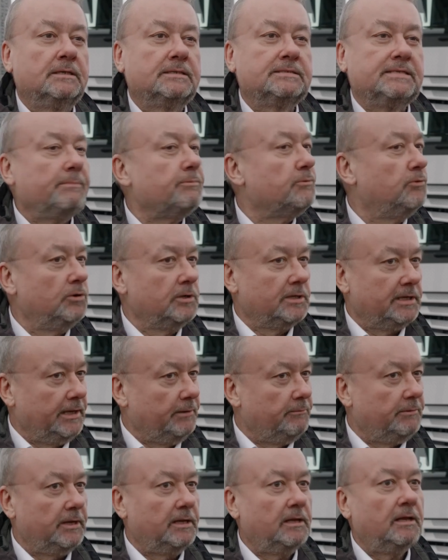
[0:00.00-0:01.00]
subcooled
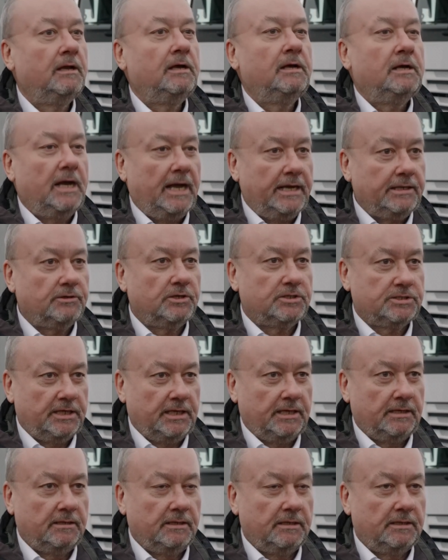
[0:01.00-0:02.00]
liquid
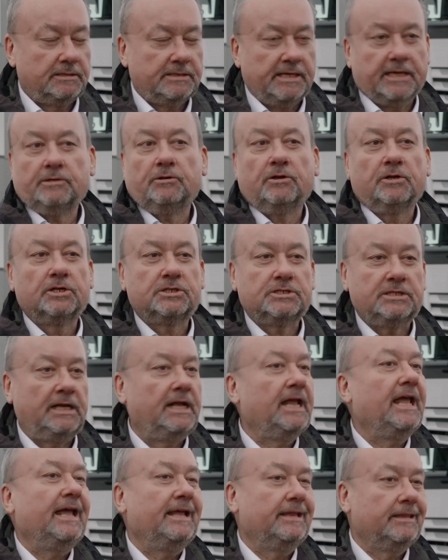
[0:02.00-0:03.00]
hydrogen
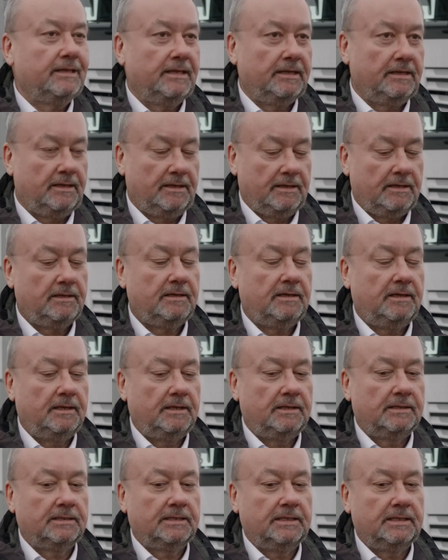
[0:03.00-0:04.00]
technology and uh,
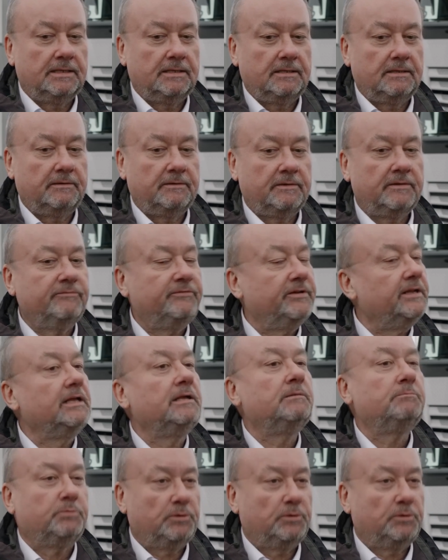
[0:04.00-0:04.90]
uh, the filling